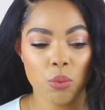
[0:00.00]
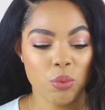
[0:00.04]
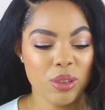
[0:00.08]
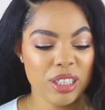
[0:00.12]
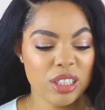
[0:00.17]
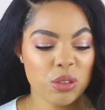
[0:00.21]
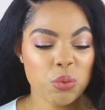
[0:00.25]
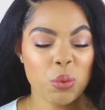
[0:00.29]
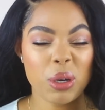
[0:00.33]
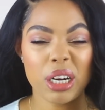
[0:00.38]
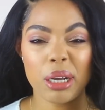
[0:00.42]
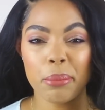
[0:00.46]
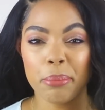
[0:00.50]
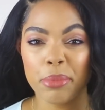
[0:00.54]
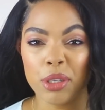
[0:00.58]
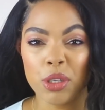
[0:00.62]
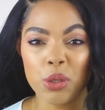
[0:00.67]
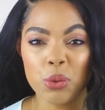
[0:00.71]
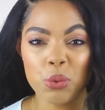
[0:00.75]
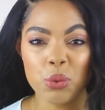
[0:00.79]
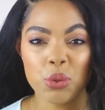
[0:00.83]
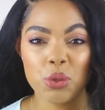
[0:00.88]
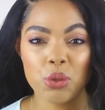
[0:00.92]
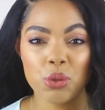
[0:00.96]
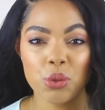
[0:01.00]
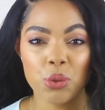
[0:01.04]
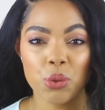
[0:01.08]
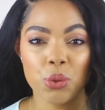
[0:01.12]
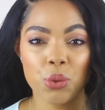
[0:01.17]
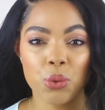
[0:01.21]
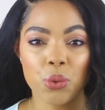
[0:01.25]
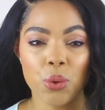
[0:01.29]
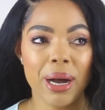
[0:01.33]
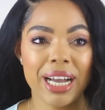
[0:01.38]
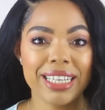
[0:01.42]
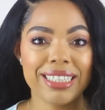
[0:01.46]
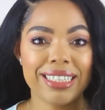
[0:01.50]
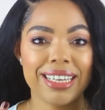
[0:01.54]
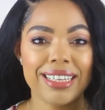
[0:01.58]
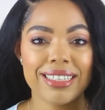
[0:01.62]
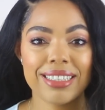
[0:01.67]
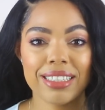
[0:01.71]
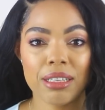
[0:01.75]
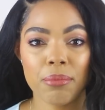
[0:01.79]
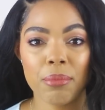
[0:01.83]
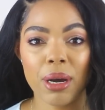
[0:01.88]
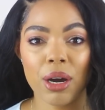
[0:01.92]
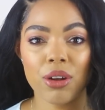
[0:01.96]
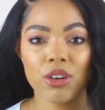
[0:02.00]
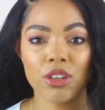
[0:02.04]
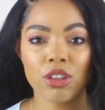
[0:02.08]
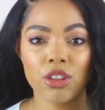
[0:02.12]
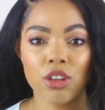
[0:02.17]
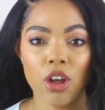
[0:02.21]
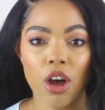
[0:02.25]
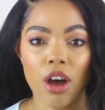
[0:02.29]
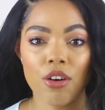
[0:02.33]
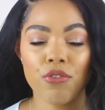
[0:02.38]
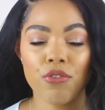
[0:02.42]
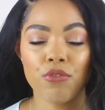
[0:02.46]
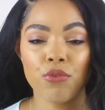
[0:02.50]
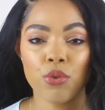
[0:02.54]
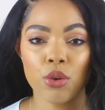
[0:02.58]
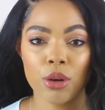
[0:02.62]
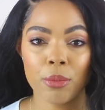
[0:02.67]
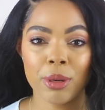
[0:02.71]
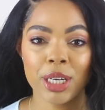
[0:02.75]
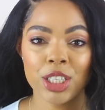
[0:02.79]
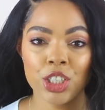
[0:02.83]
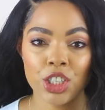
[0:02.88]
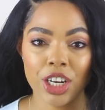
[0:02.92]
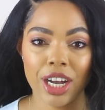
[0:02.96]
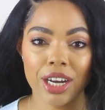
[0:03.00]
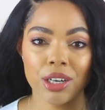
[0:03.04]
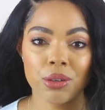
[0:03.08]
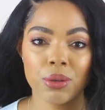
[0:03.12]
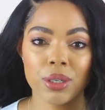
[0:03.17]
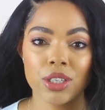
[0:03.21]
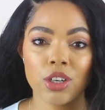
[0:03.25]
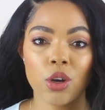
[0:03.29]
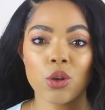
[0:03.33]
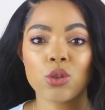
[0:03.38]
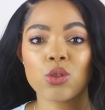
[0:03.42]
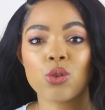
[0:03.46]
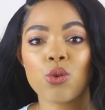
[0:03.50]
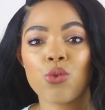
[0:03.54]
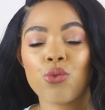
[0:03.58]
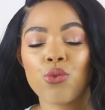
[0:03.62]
It's what I'm used to. I test them out a lot for my channel and also